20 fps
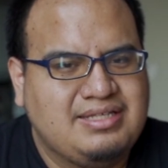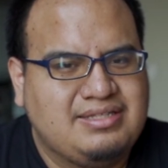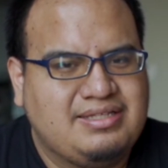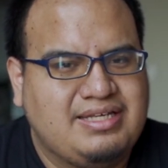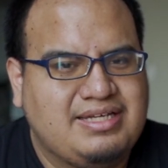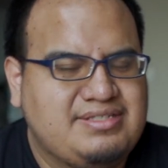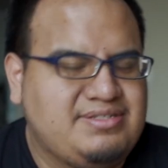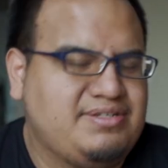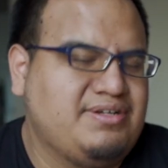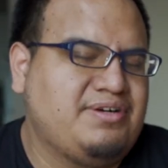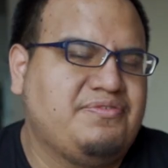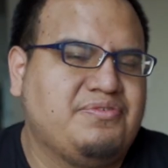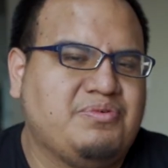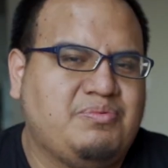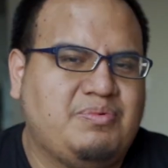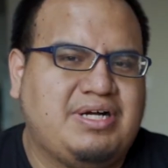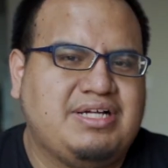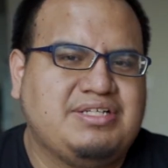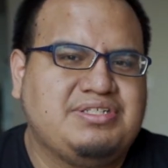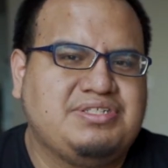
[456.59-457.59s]
Thanks y'all for
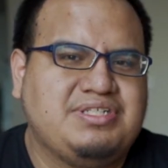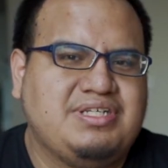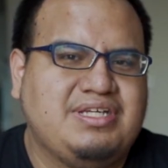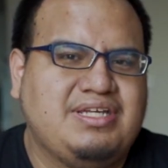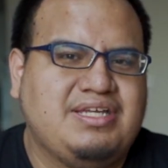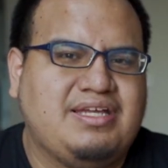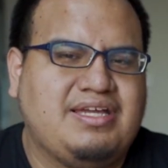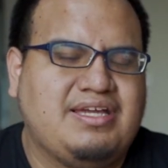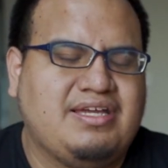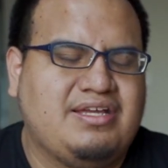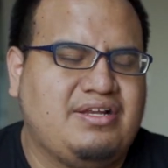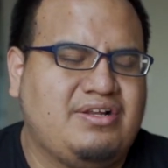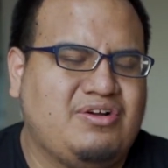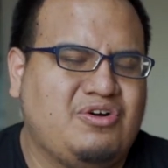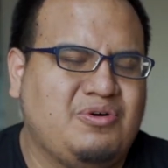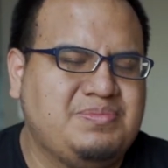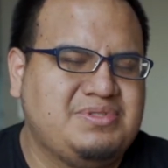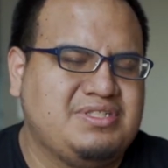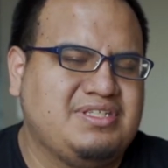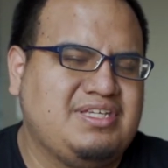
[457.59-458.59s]
watching, and
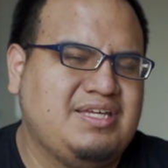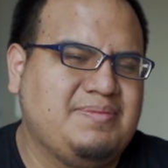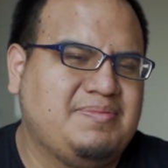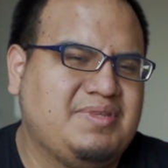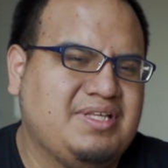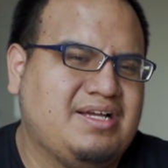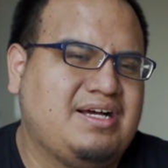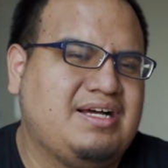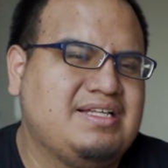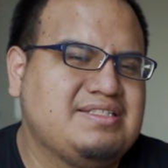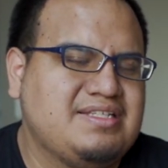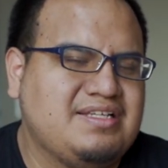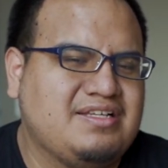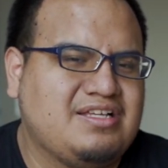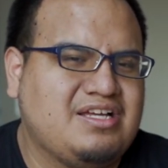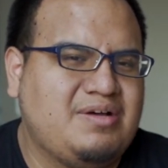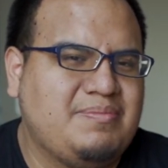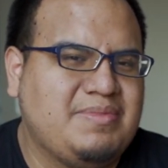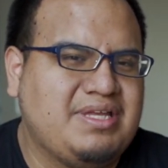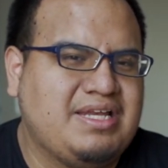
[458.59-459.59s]
hope to keep the content
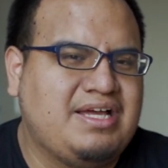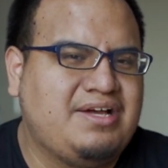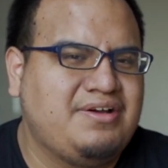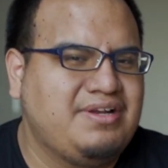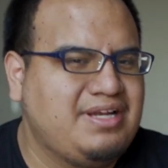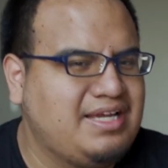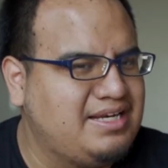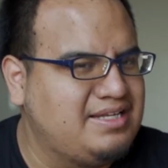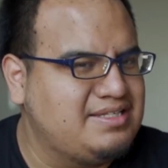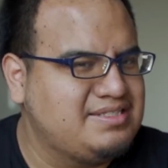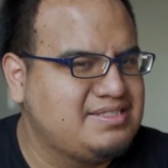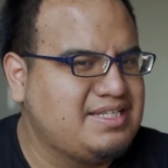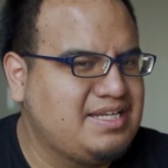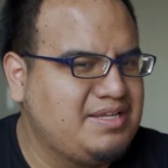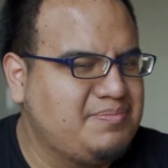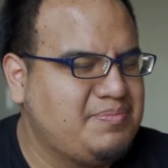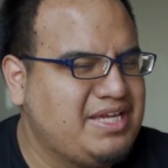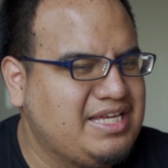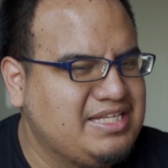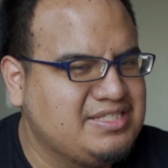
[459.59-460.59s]
coming out at a
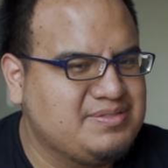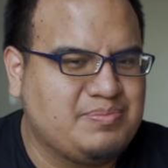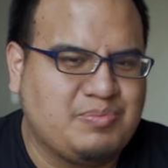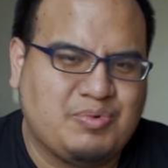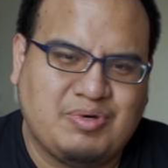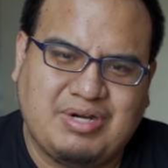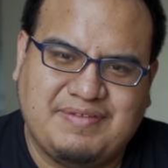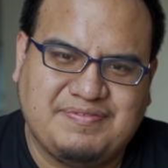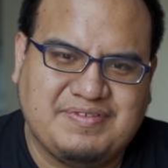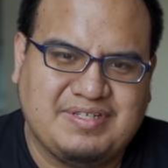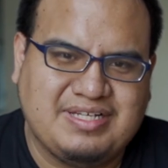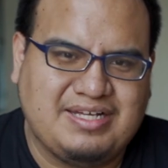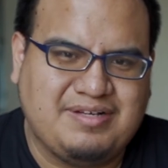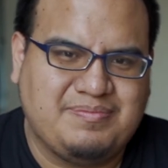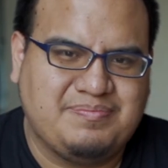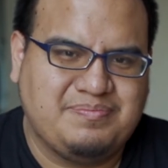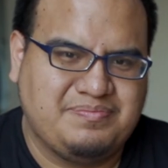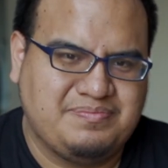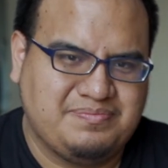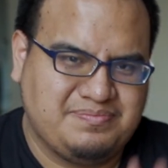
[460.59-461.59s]
steady pace more often
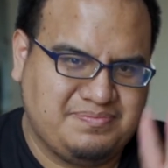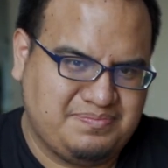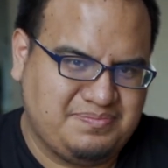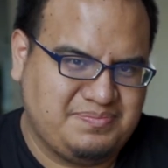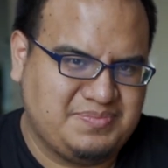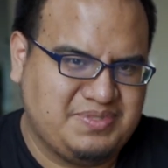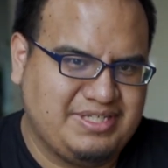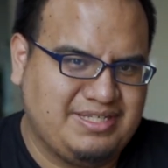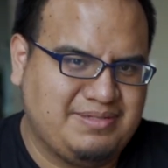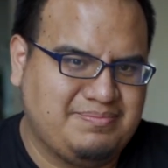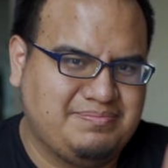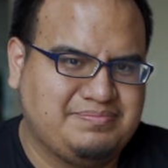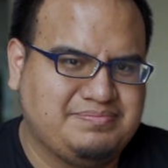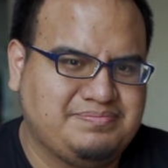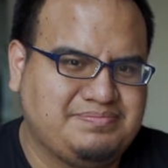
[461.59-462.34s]
now. See ya.